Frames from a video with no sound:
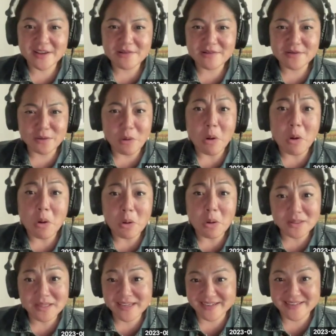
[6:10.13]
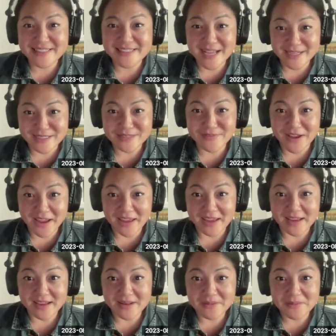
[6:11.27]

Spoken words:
felt wholly unsatisfying